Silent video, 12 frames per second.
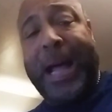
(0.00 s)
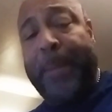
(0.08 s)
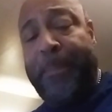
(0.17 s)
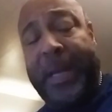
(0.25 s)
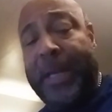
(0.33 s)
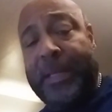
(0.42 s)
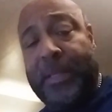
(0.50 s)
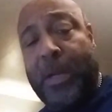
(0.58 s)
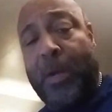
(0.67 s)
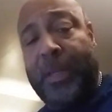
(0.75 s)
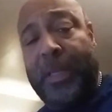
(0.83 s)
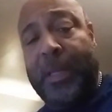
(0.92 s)
high paid
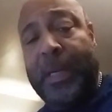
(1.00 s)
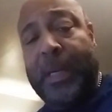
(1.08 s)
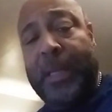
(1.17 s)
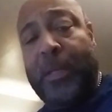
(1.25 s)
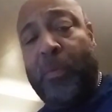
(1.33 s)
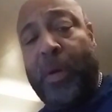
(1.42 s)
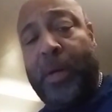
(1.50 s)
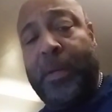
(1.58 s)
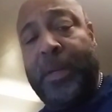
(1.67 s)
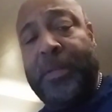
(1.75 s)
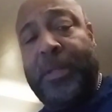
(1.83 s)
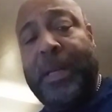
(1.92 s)
consultant to work
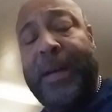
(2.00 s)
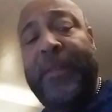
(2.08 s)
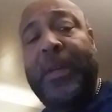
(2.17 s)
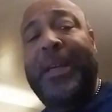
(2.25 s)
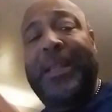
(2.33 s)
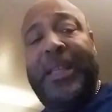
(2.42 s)
on their stuff.